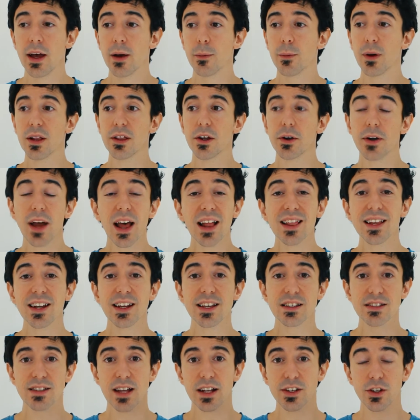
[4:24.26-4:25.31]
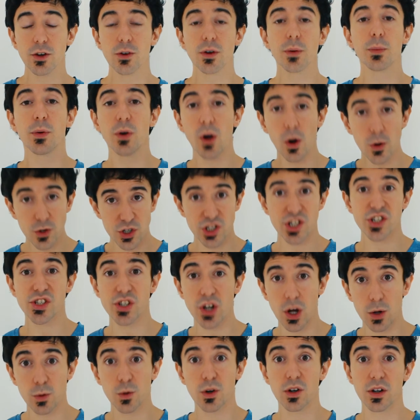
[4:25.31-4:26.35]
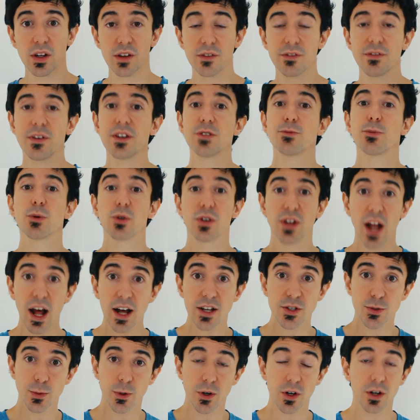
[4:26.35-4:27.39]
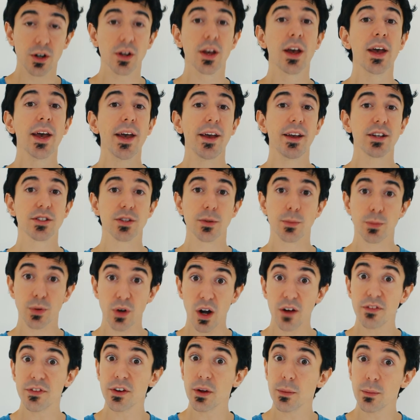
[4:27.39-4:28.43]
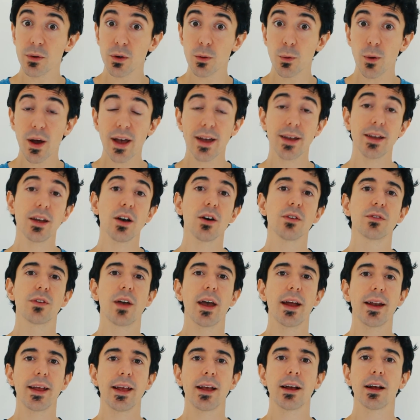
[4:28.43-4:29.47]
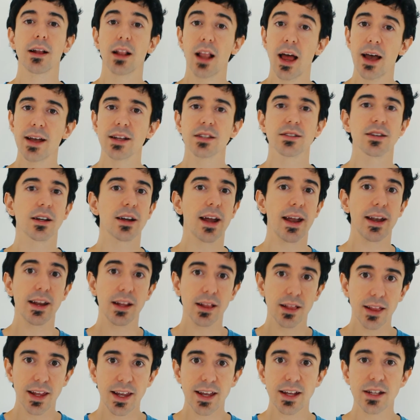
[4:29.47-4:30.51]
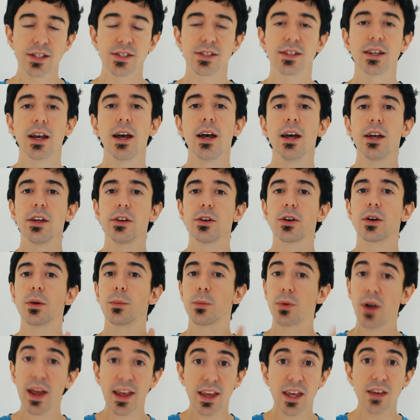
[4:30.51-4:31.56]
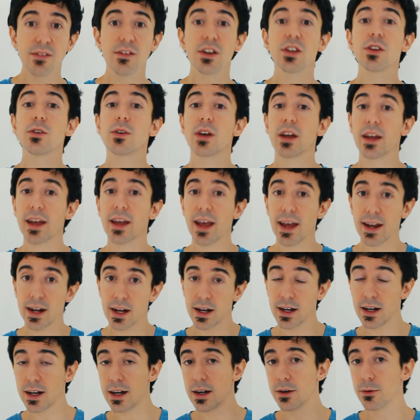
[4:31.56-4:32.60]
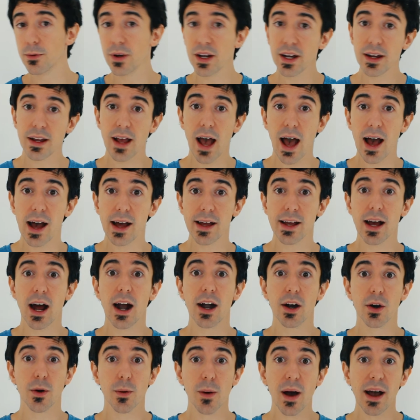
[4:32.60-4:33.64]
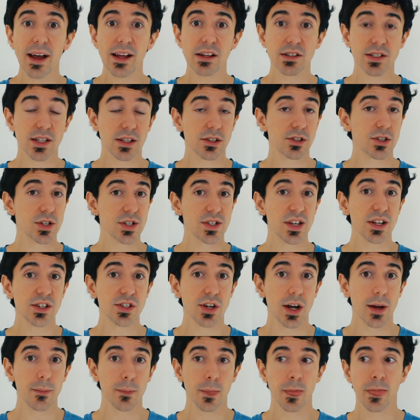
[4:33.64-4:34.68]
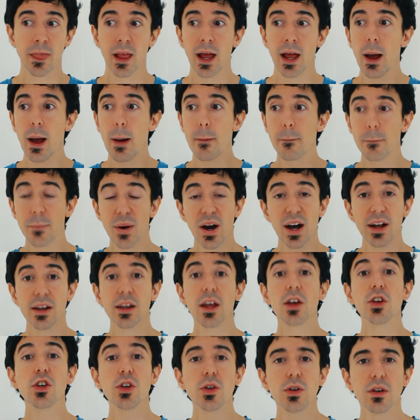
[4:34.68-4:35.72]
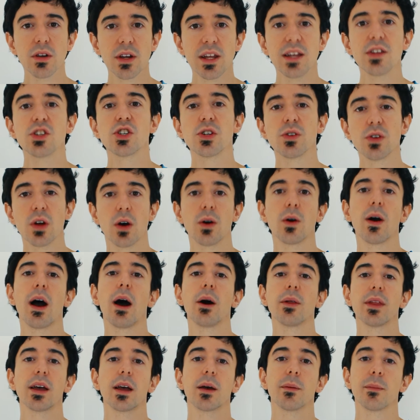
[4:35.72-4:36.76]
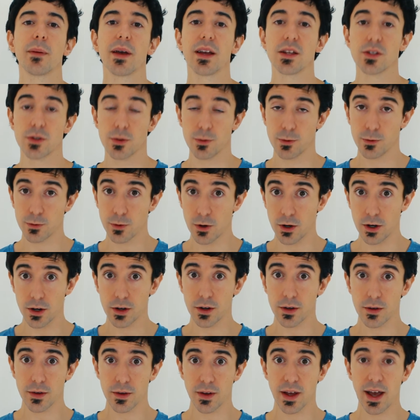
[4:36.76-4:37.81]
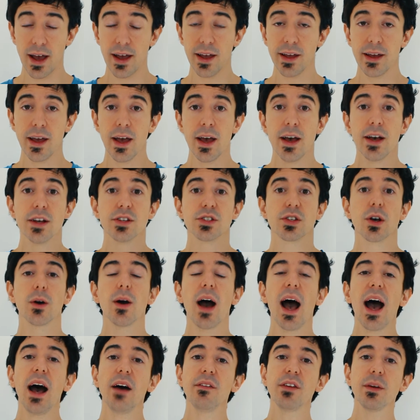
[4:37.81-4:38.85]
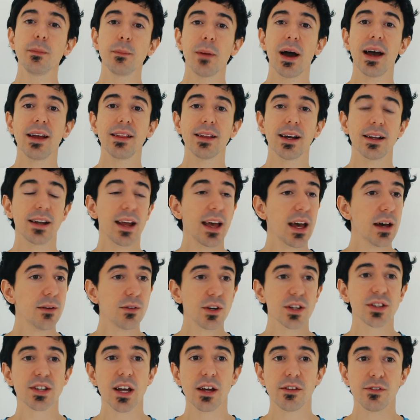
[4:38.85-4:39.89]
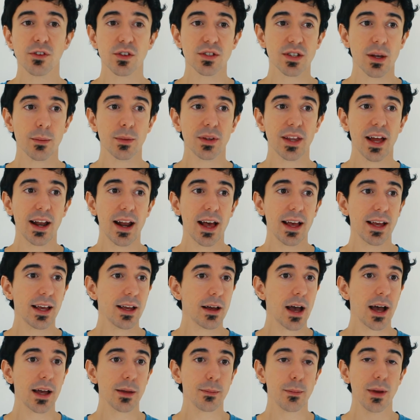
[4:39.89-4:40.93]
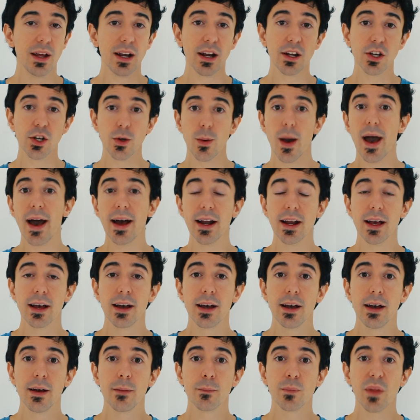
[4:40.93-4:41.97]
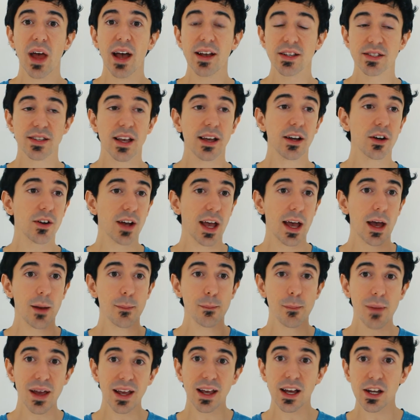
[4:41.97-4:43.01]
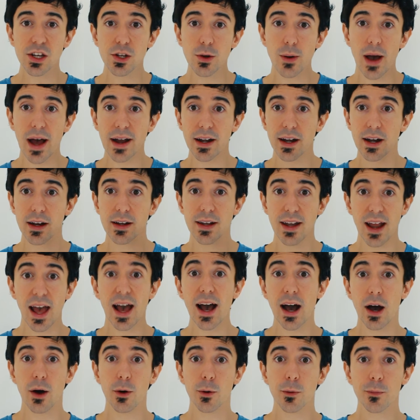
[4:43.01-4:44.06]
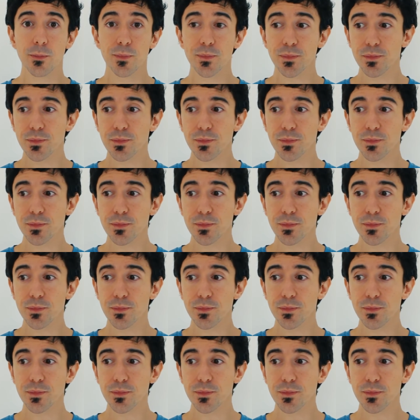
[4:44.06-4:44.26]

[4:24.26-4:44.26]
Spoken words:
Well, the reality is that your approach is not working. Facebook does work. It's a profitable way of getting clients, getting leads. You can break even, you can get a really high ROI, etc., etc. But you need to know how the campaigns work, okay? So have in mind that every time, for example, that I made a new ad, I say, okay, I make a new ad now,